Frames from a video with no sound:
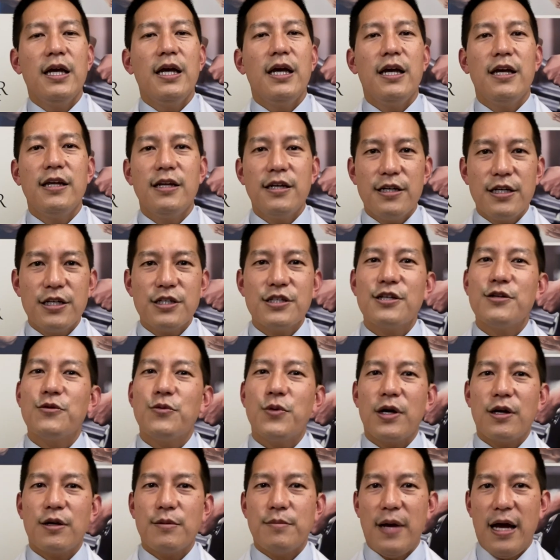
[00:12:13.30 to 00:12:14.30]
In addition to
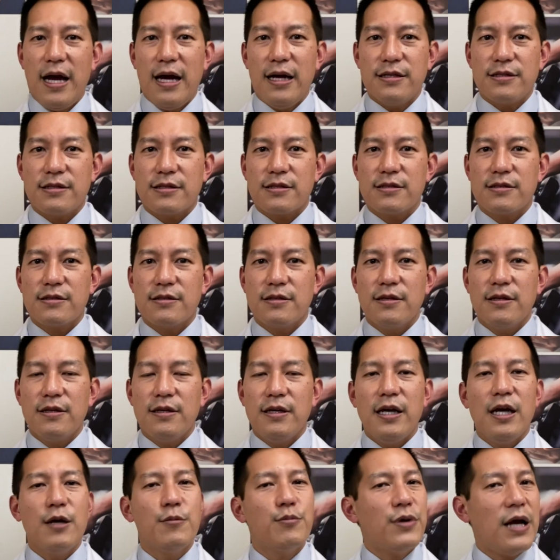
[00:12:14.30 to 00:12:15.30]
wearing masks
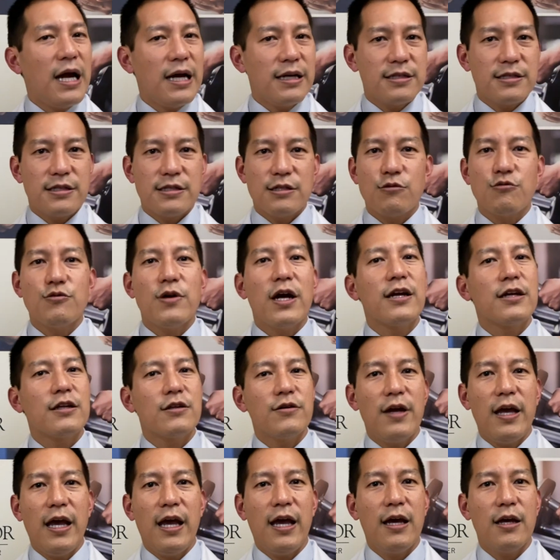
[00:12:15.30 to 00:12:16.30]
and practicing regular
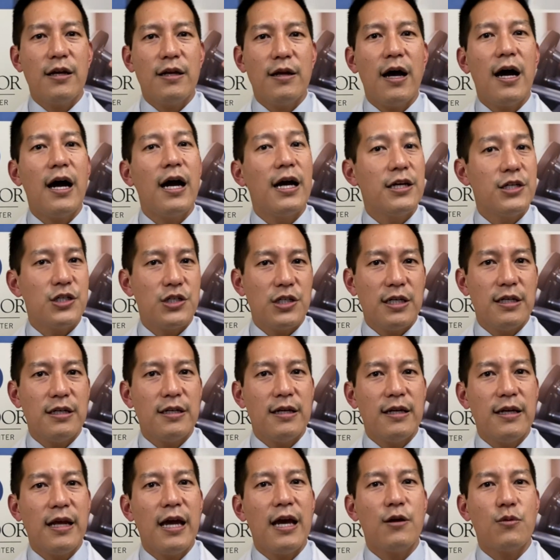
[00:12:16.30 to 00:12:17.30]
hand hygiene
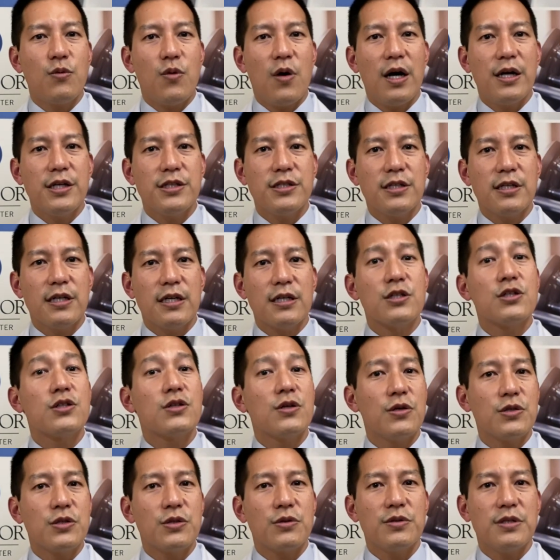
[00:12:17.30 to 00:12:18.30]
and hand washing and
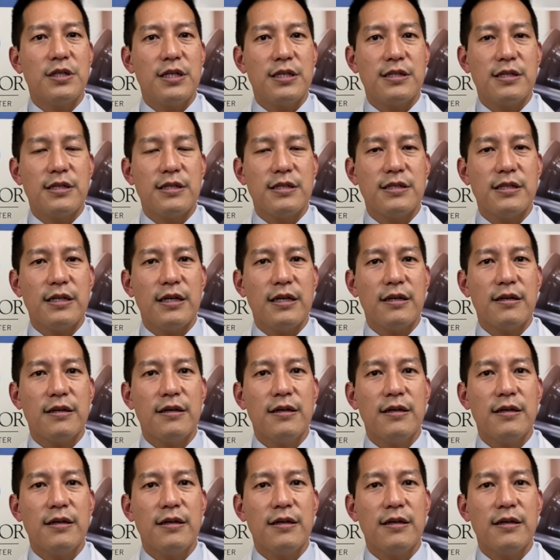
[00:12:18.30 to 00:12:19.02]
social distancing,